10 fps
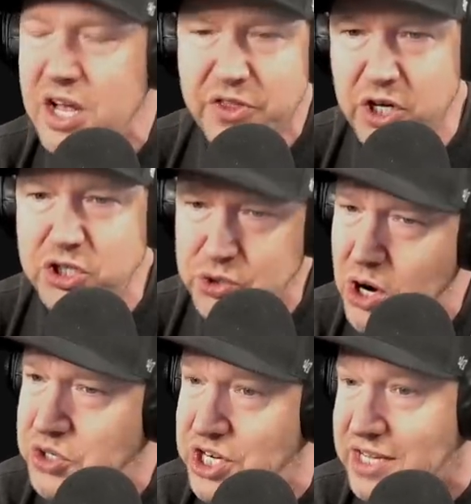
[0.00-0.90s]
They're
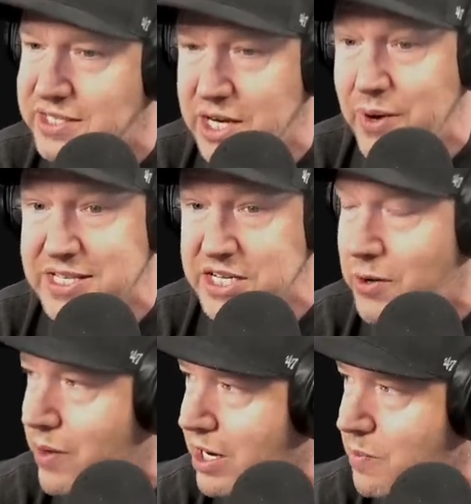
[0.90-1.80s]
atrocious. Anyways, I
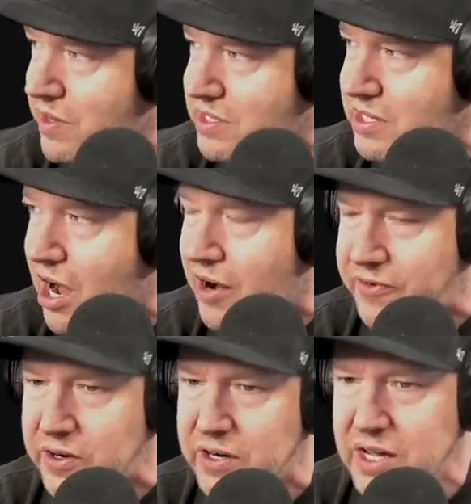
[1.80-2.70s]
don't recommend this
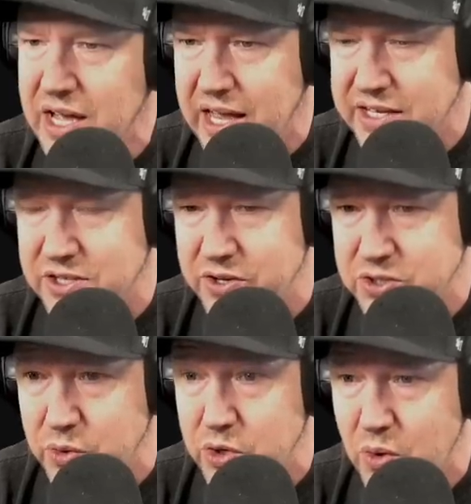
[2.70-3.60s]
offer. And it's
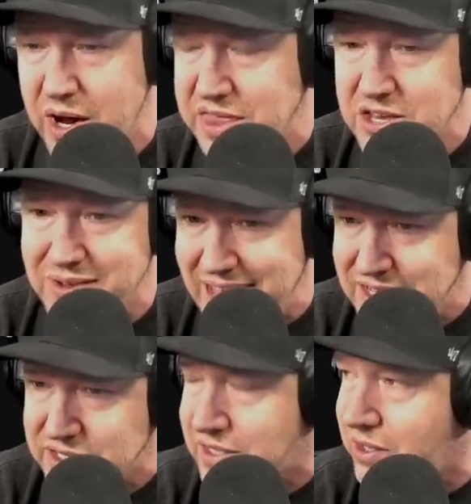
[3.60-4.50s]
also annoying that you can't
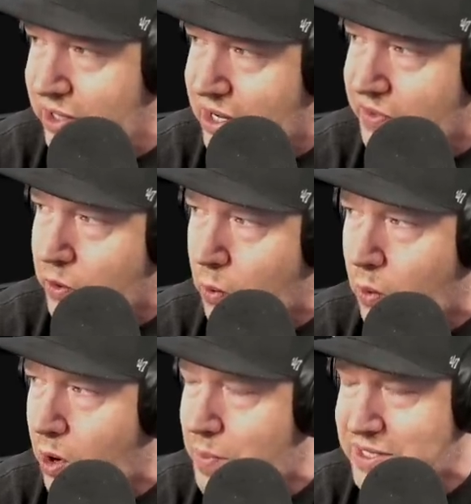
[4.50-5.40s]
just click on the
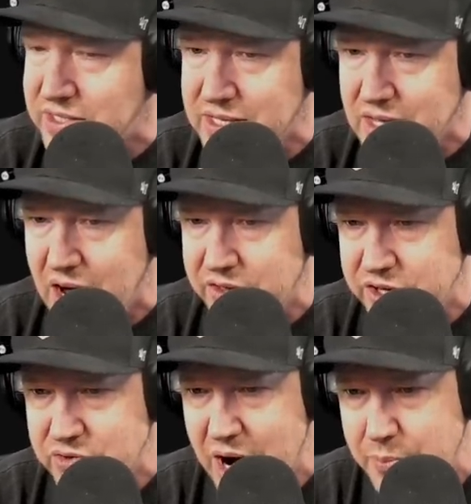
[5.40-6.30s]
orb and see the, the
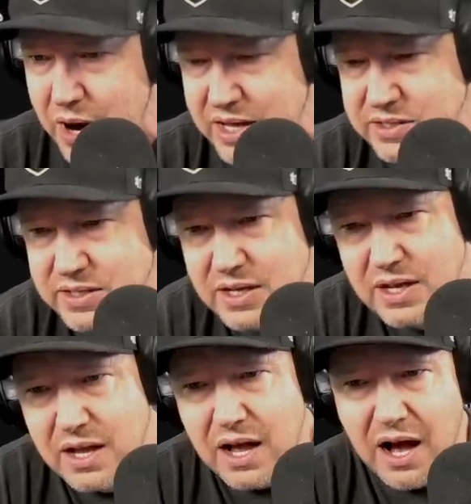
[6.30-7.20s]
drop rates.
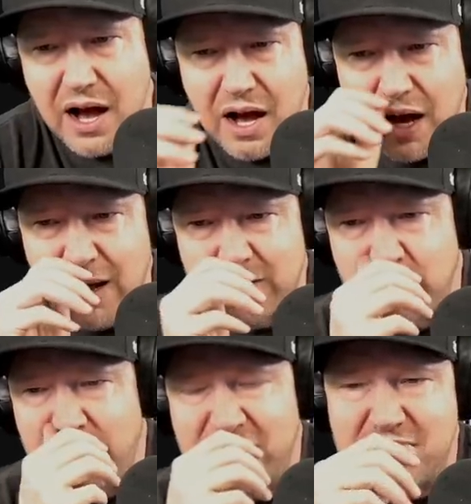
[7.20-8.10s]
Uh,
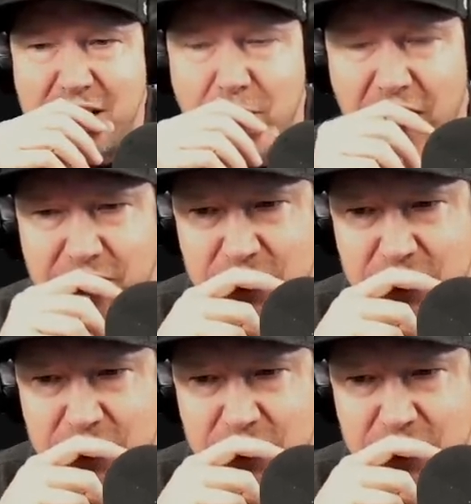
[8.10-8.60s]
terrific team offer.